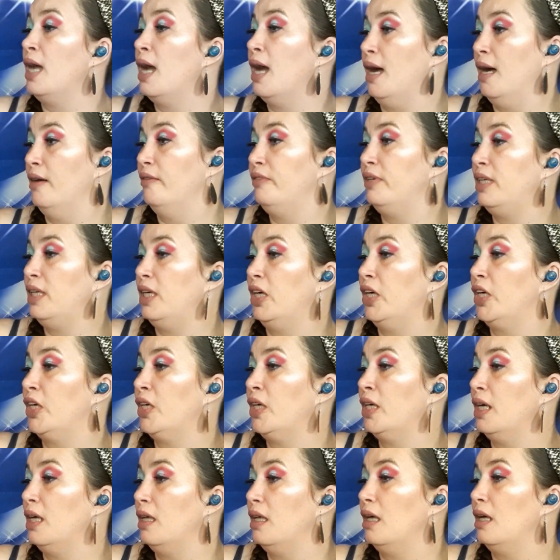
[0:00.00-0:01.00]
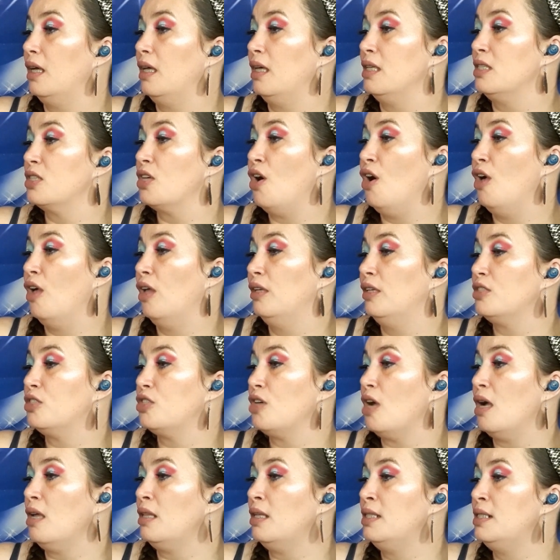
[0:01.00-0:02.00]
have here is called
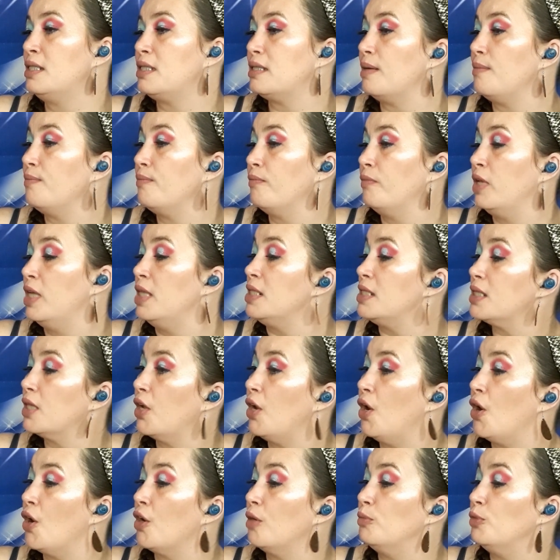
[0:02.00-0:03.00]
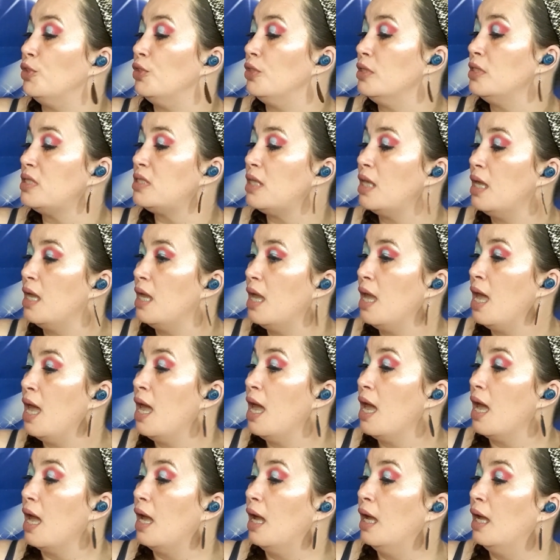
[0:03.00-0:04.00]
Chocolate Mint Caramels,
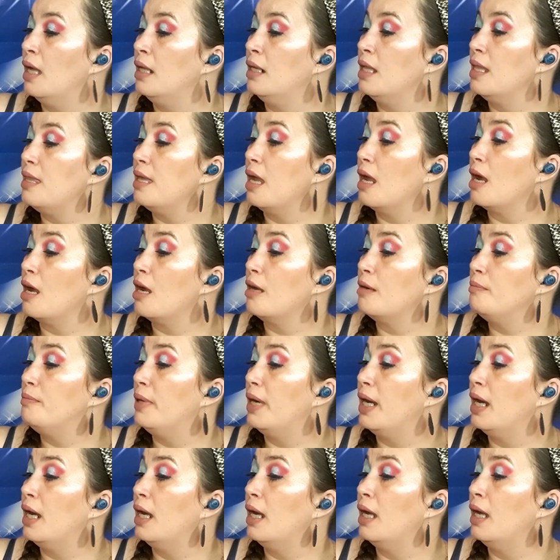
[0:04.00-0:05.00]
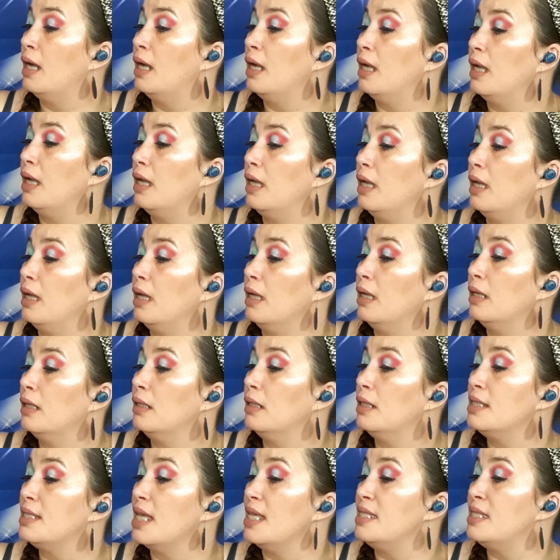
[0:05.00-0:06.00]
and they are by,
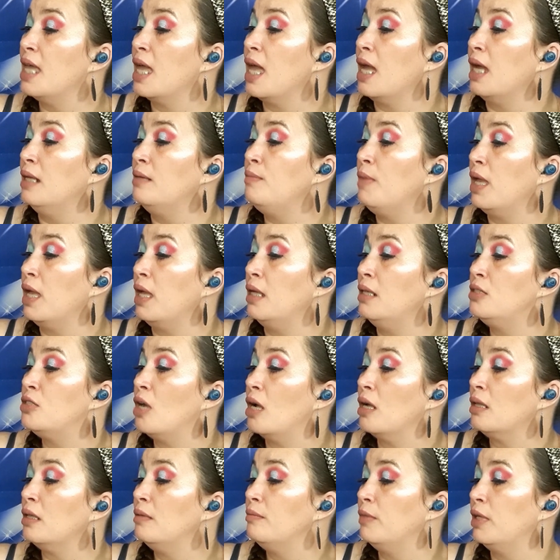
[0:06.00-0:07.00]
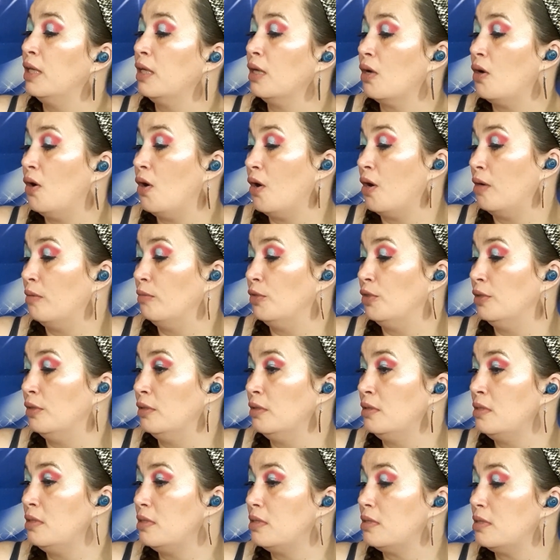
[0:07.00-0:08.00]
it says handmade chocolate mint
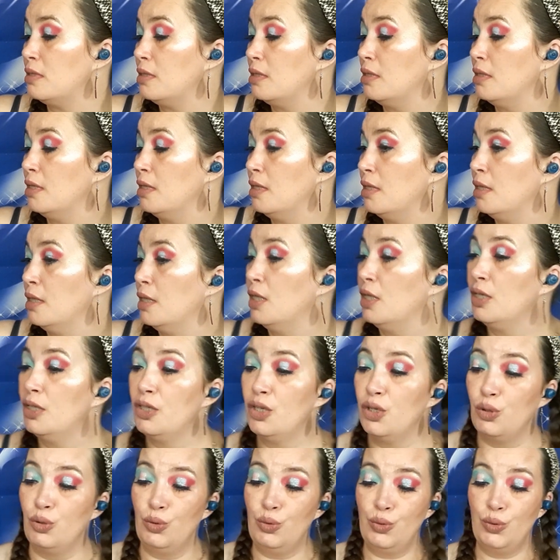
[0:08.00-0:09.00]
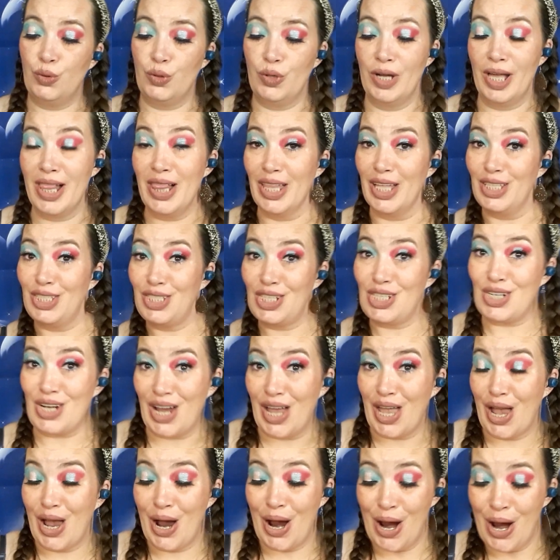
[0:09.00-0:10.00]
caramels. Ooh, let's
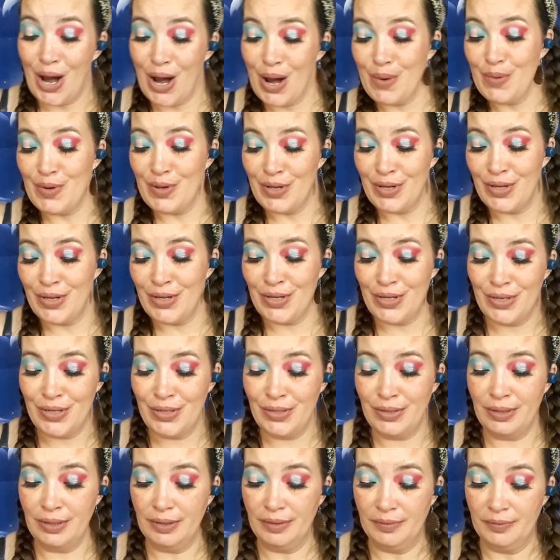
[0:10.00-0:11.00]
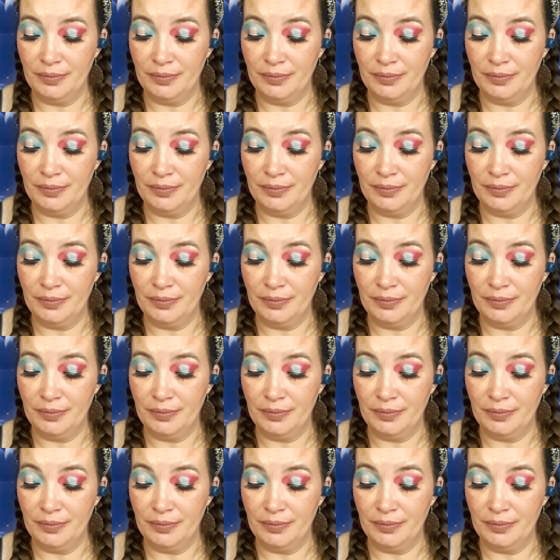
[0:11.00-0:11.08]
try a caramel.